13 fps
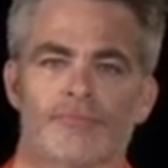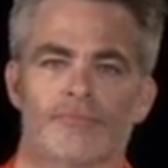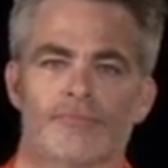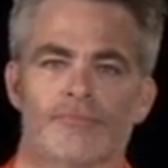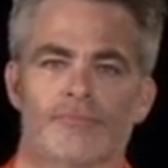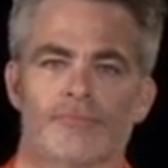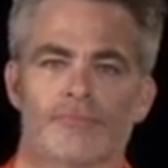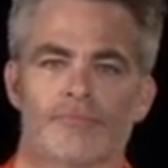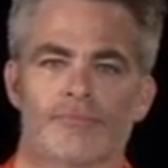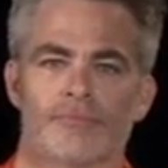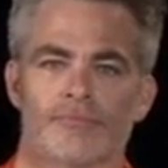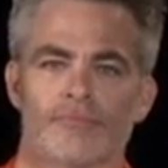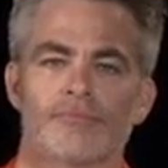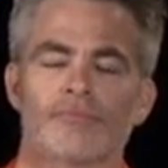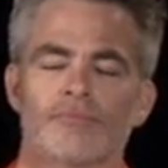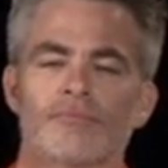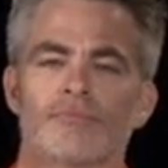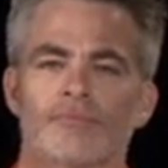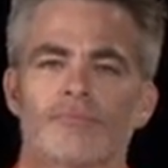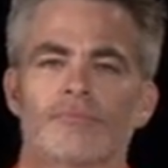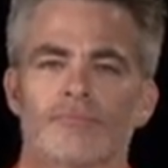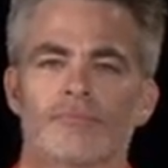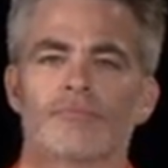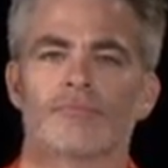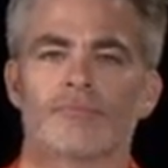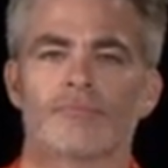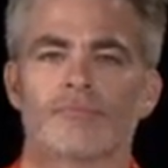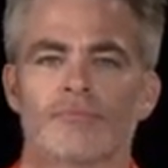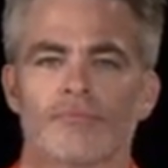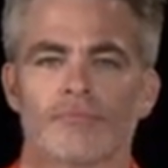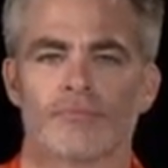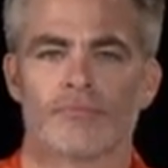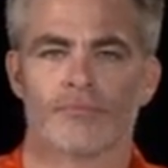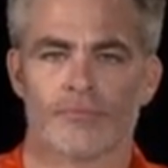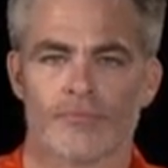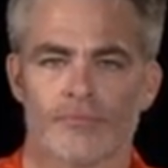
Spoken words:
[no speech]